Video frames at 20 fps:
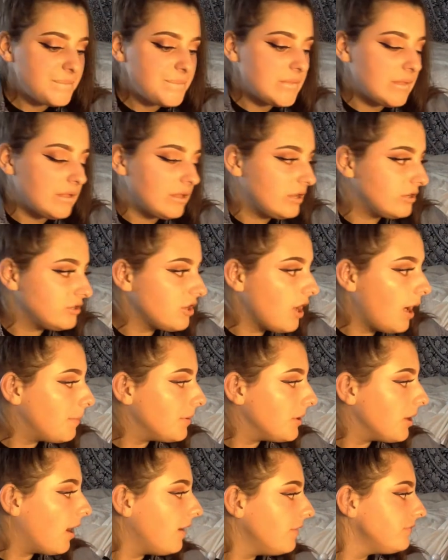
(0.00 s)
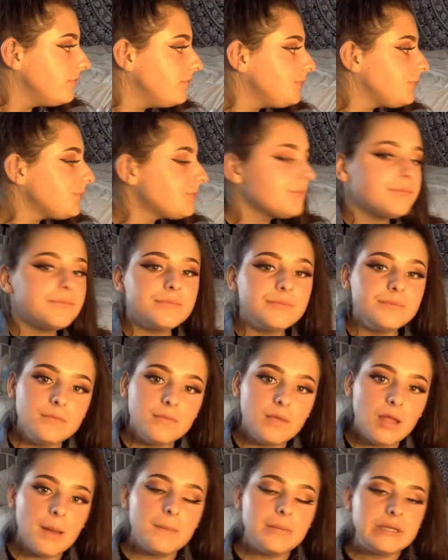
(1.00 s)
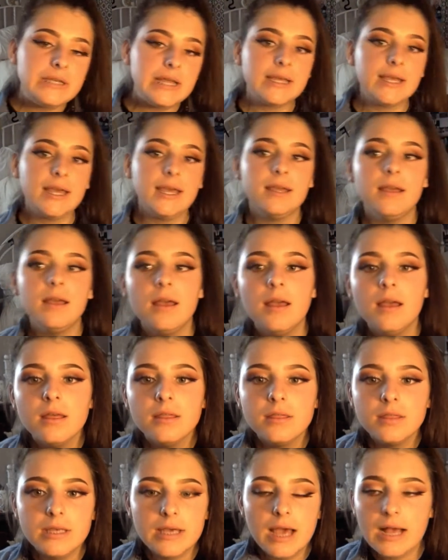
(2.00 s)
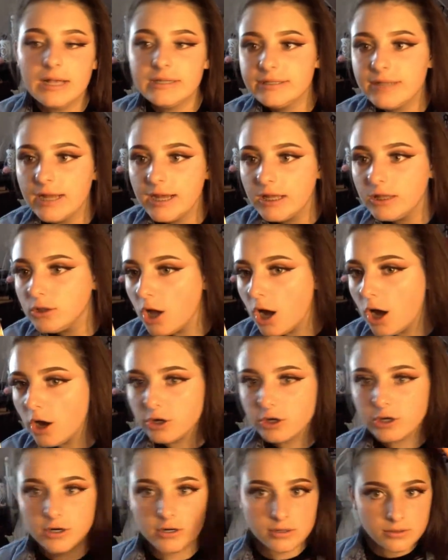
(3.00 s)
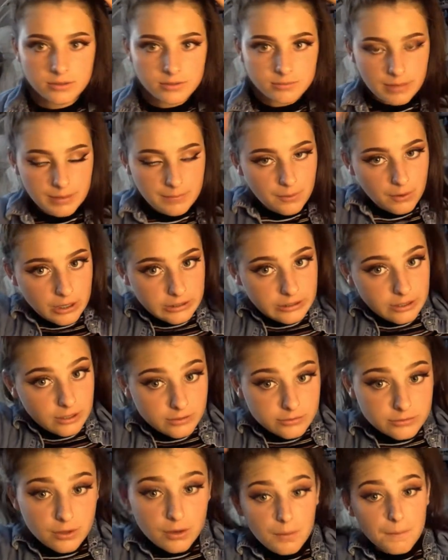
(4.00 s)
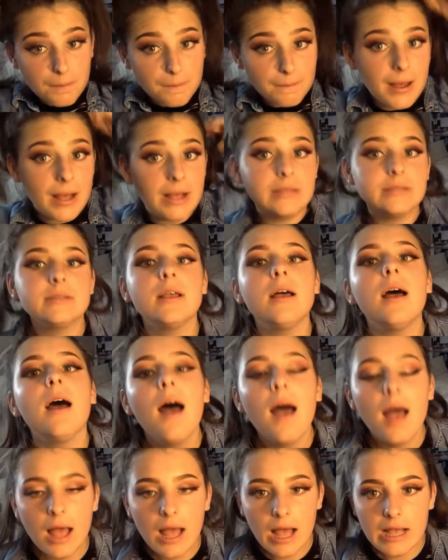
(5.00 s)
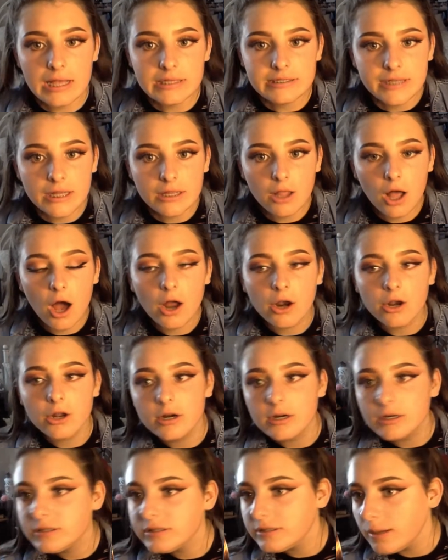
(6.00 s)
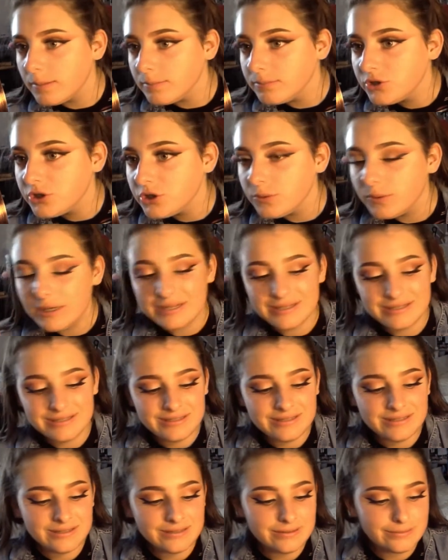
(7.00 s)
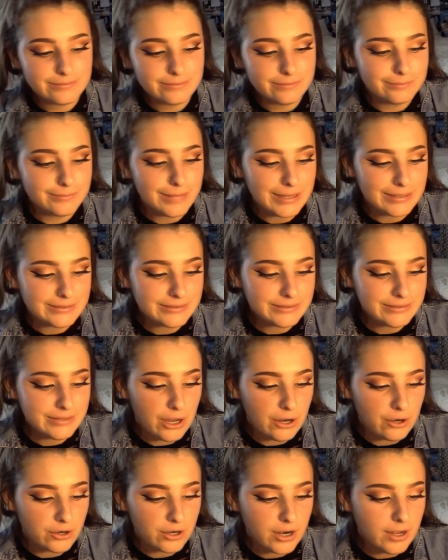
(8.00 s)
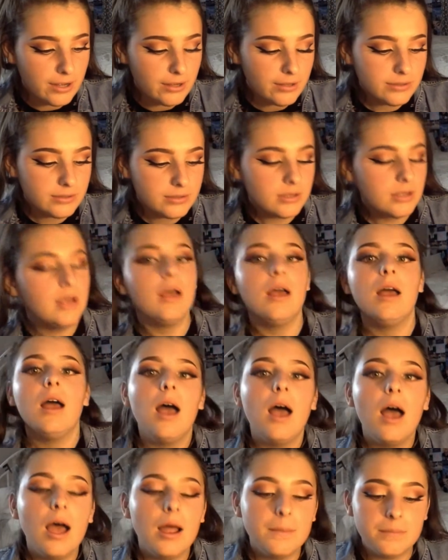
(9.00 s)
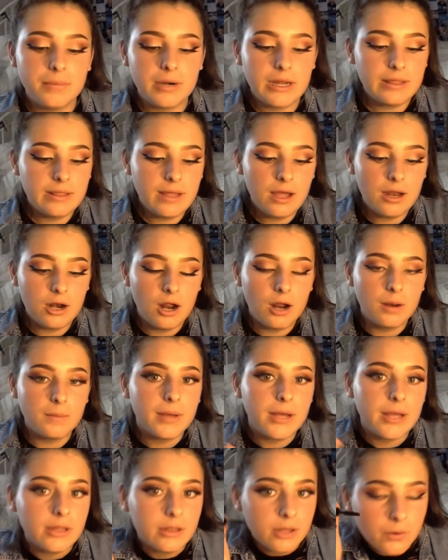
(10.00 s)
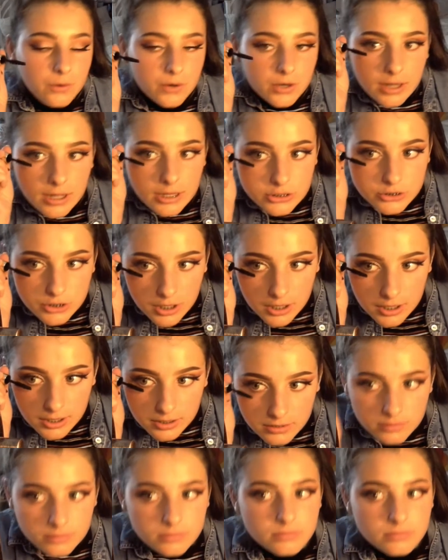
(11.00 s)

I'm going to top it off. I'm taking the Estee Lauder, my ponytail's a mess, Estee Lauder Sumptuous Mascara, and putting that on my lower lash line.